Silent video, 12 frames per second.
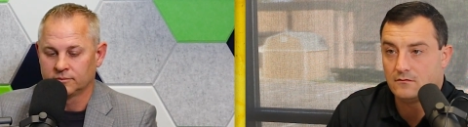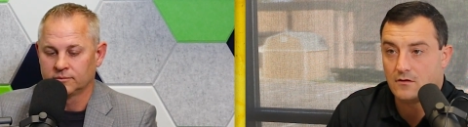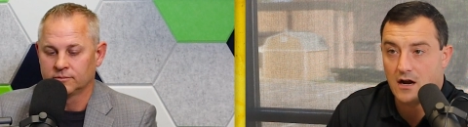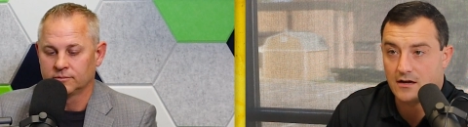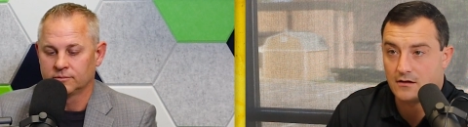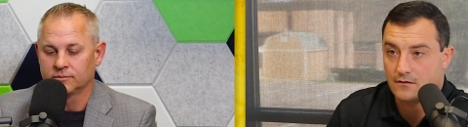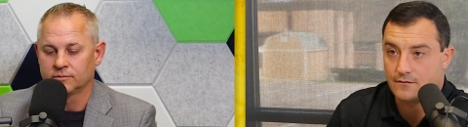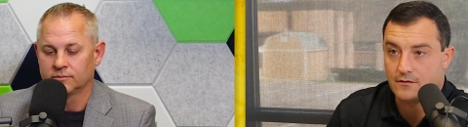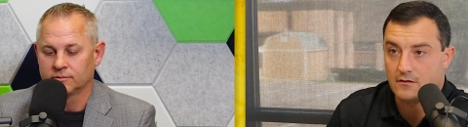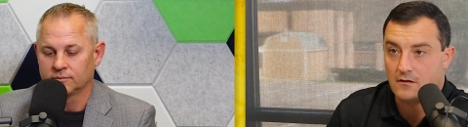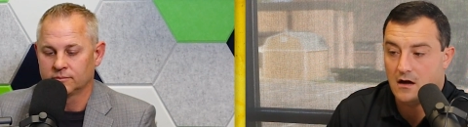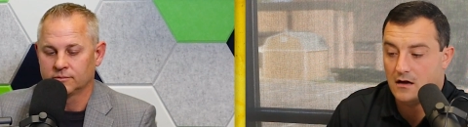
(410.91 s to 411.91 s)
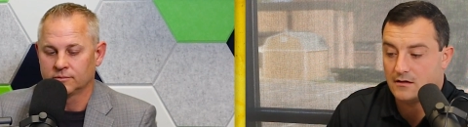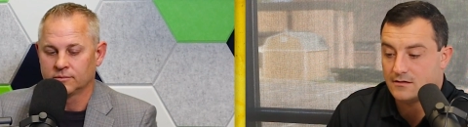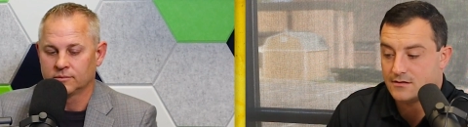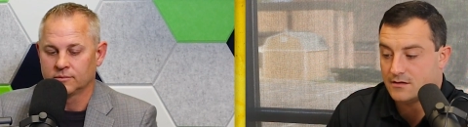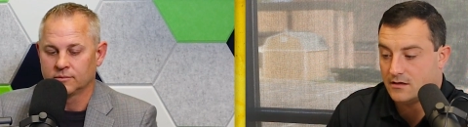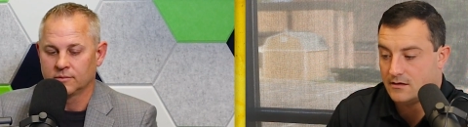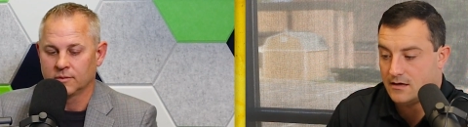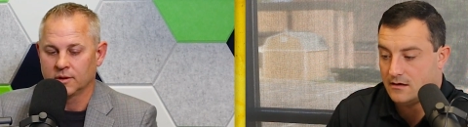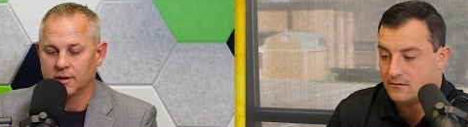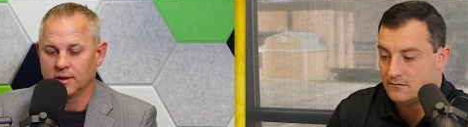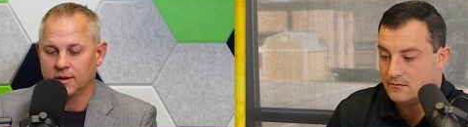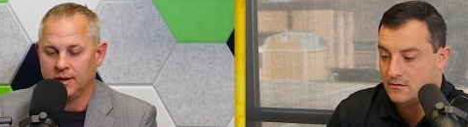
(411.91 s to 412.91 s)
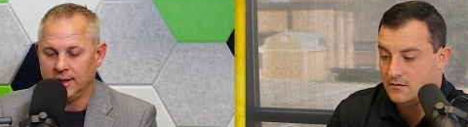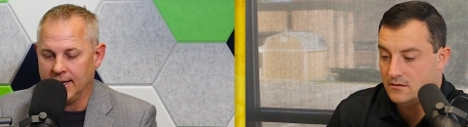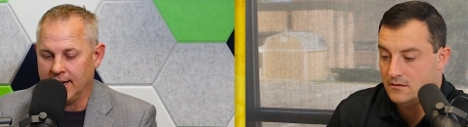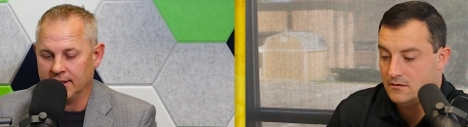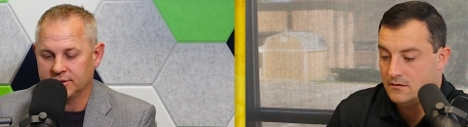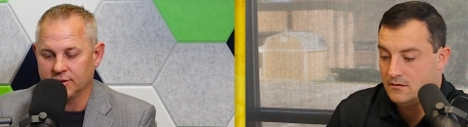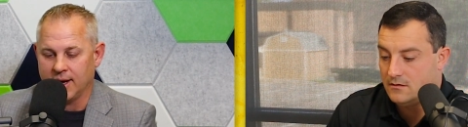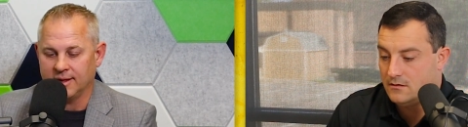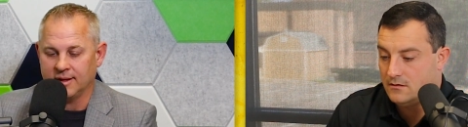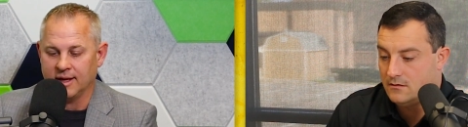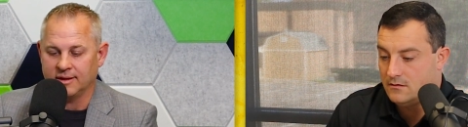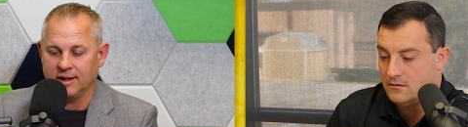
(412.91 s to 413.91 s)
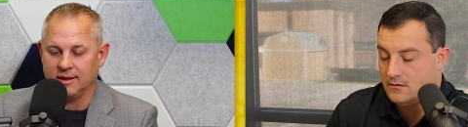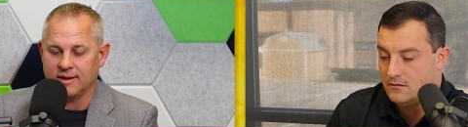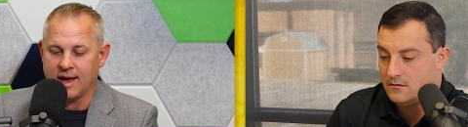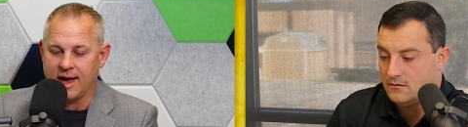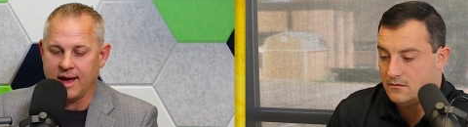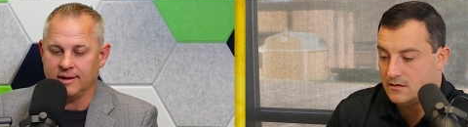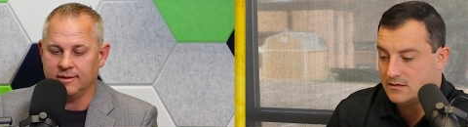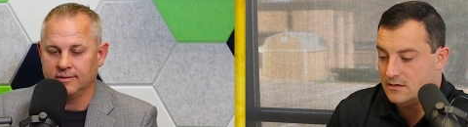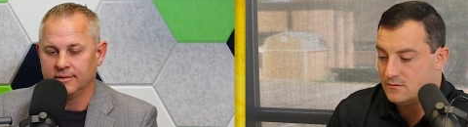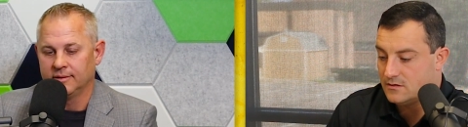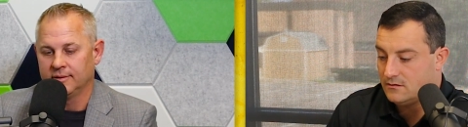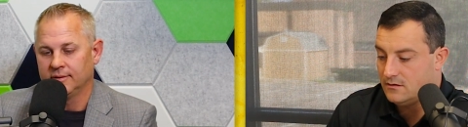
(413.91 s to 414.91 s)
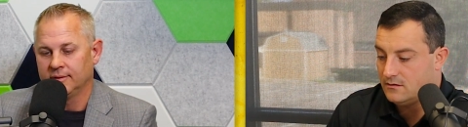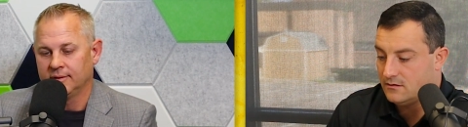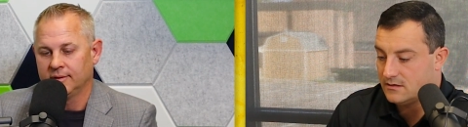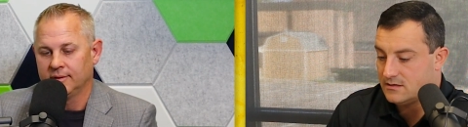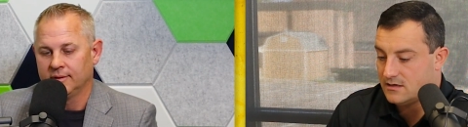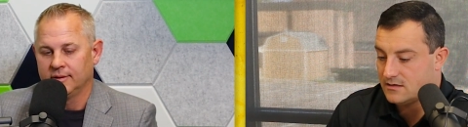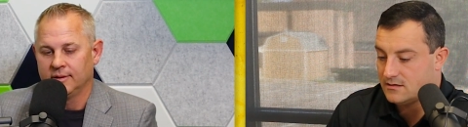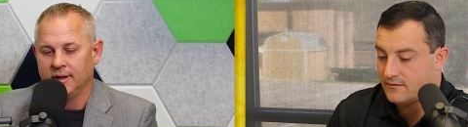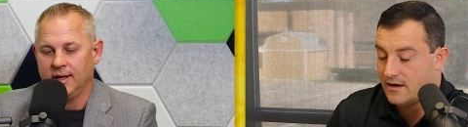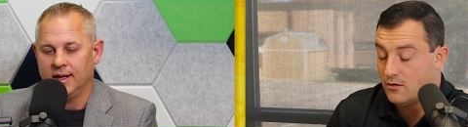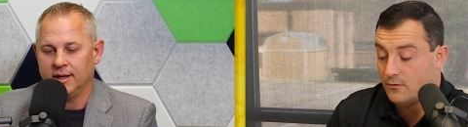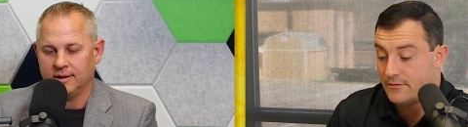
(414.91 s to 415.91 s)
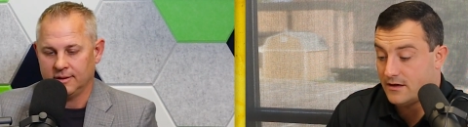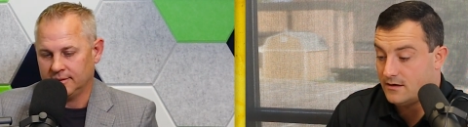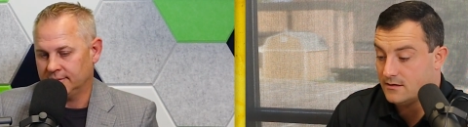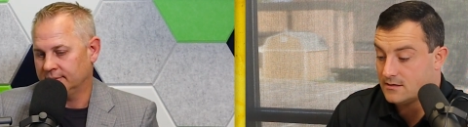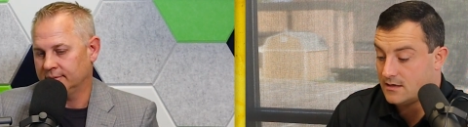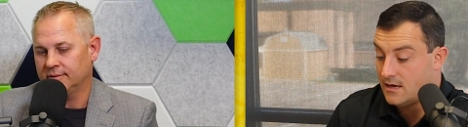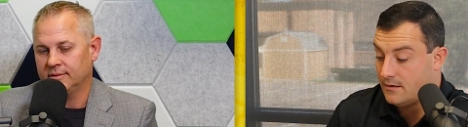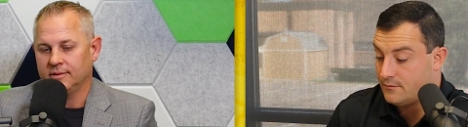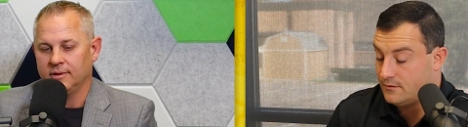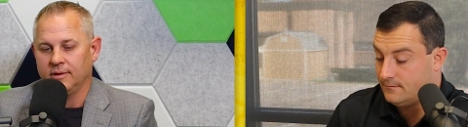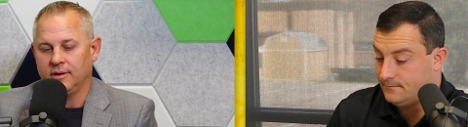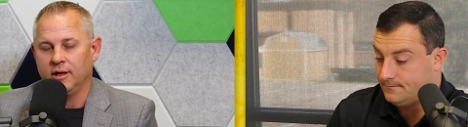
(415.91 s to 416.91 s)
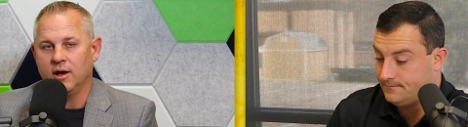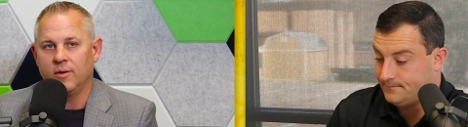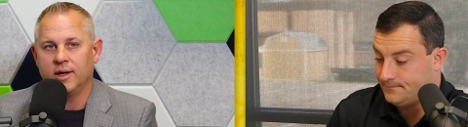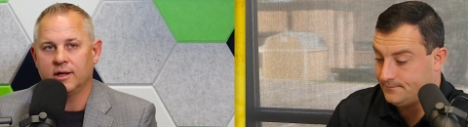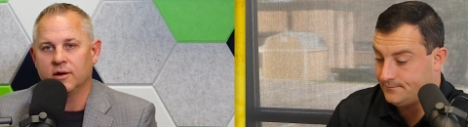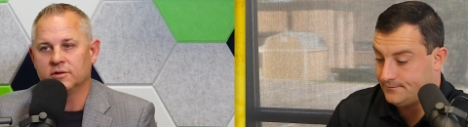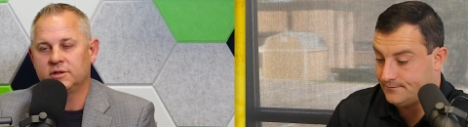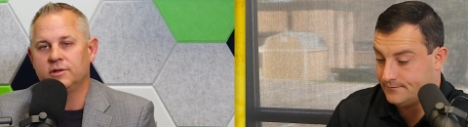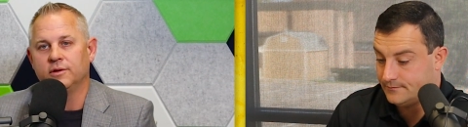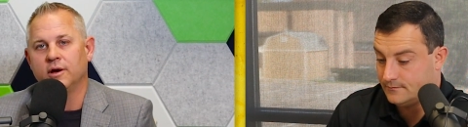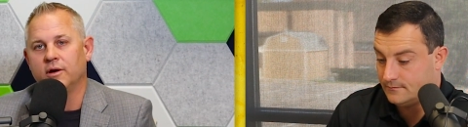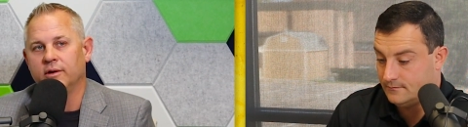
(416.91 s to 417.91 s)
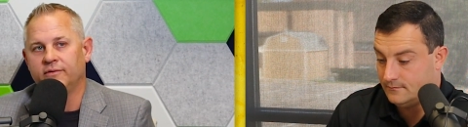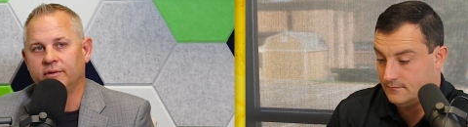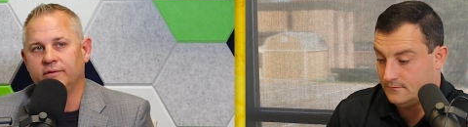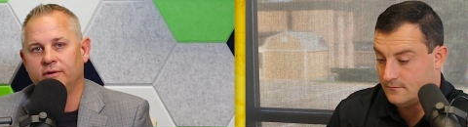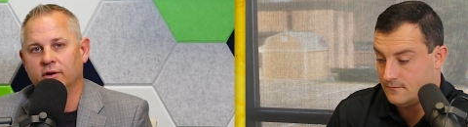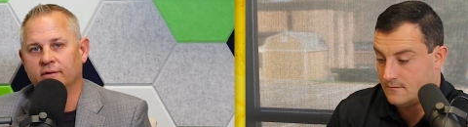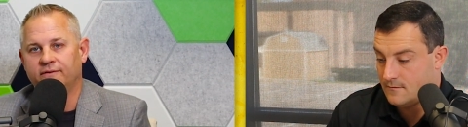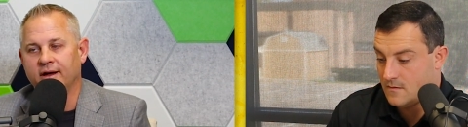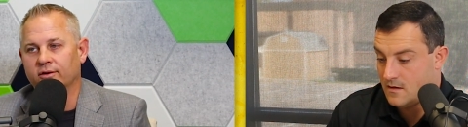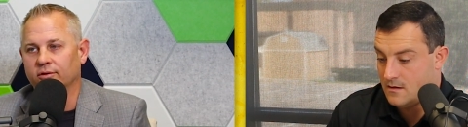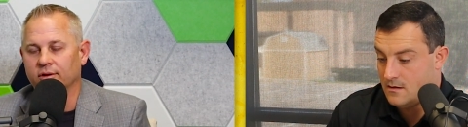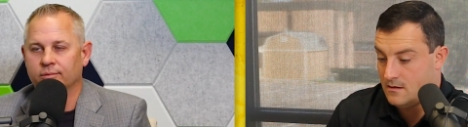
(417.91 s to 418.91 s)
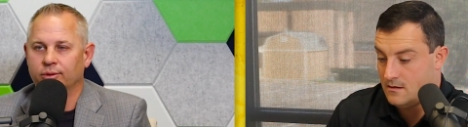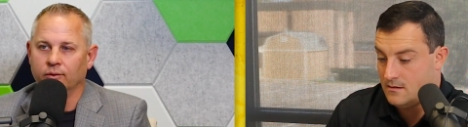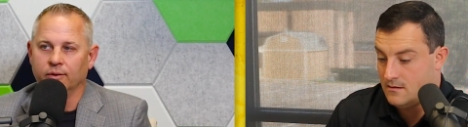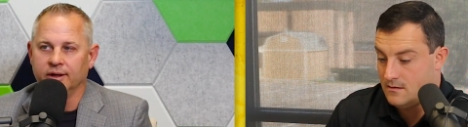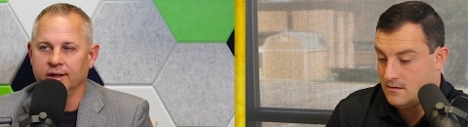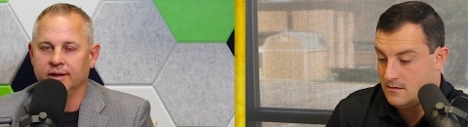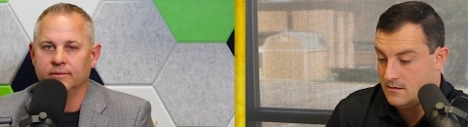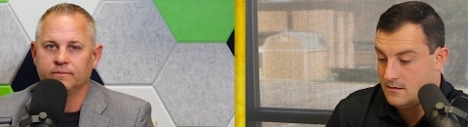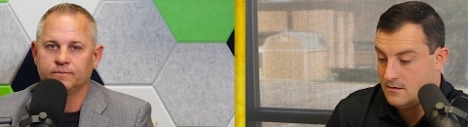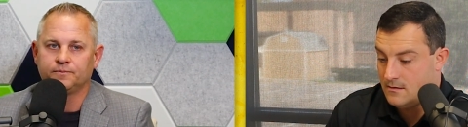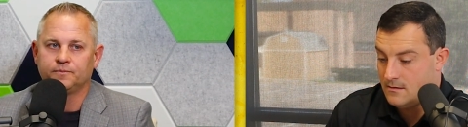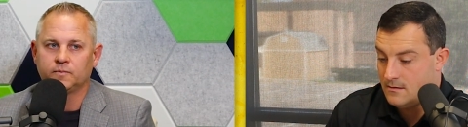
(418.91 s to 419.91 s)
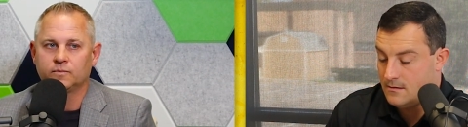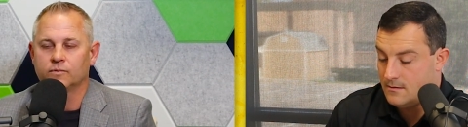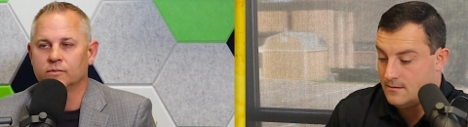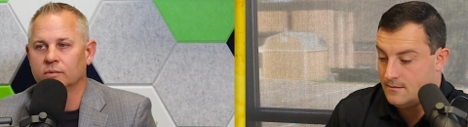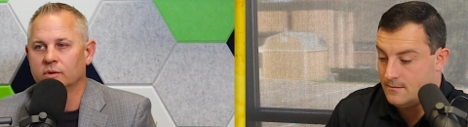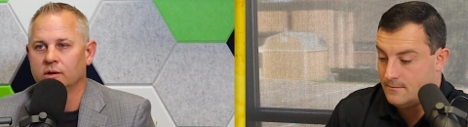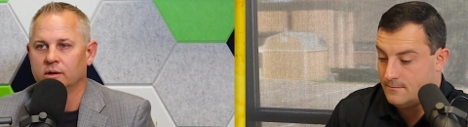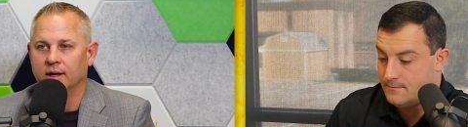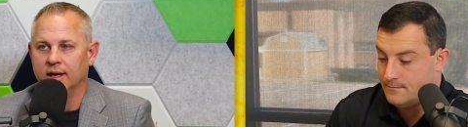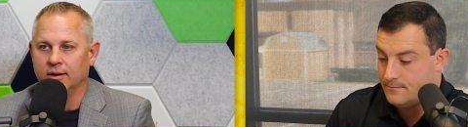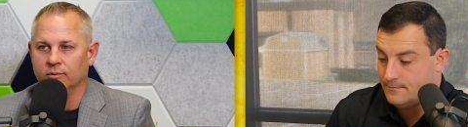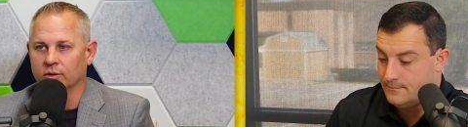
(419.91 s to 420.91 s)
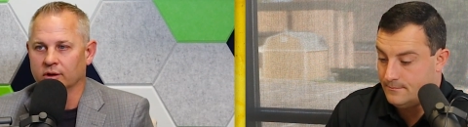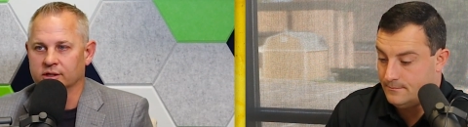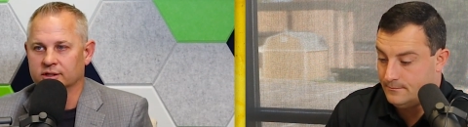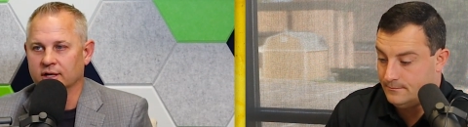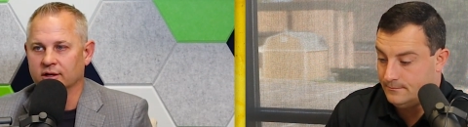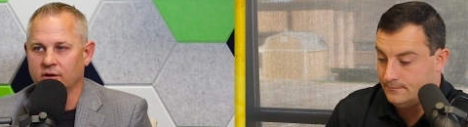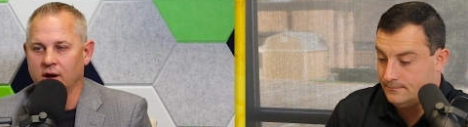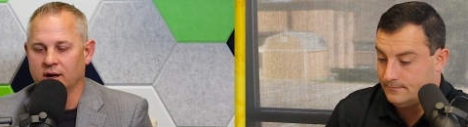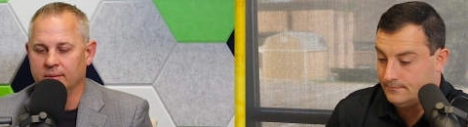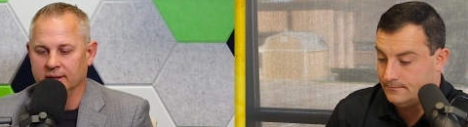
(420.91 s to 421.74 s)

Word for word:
Speaker 1: record for the longest shutdown. Yeah. So I, I think that that seems a little excessive. I hope that doesn't happen.
Speaker 2: You know what it goes to though, if if you're a federal employee, and we're just going to talk